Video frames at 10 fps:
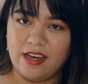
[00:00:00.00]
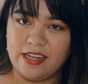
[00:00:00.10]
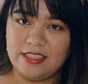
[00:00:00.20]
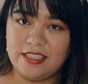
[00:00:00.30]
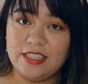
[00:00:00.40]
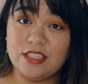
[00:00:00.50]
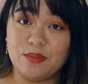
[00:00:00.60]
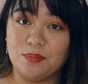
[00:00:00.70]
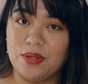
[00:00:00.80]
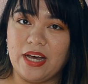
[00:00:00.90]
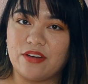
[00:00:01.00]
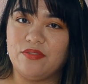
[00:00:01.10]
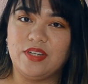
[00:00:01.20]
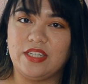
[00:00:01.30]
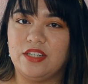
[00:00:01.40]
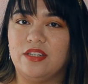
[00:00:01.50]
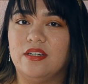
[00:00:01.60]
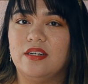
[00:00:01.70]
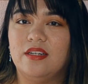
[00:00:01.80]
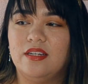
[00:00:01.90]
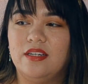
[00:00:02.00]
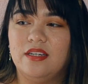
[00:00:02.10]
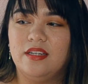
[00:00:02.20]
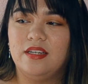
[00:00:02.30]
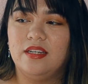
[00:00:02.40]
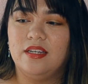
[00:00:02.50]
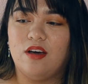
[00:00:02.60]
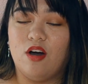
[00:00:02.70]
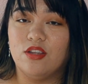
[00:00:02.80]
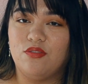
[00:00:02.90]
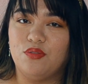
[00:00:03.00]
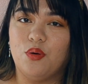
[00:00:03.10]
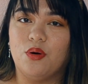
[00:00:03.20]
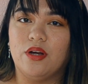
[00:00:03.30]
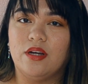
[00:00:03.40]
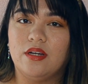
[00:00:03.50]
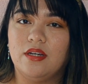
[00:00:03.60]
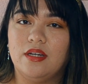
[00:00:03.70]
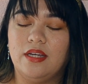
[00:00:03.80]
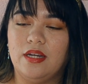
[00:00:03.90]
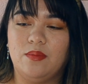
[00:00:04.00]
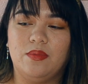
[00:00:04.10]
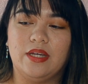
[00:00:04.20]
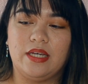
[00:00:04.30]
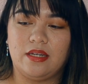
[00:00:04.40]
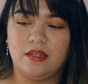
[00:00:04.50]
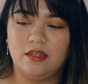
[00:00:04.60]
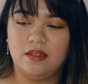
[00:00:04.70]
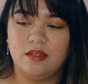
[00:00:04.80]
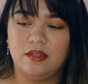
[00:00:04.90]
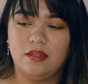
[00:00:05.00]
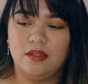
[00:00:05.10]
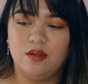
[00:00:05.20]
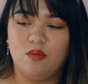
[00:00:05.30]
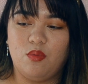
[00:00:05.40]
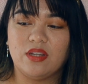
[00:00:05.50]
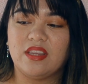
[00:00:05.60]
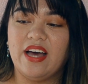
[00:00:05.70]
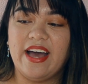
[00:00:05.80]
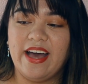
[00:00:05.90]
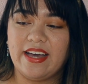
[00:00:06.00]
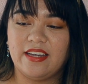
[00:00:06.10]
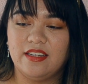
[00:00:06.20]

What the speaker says: I see this black figure on the floor. And I'm like, what the heck?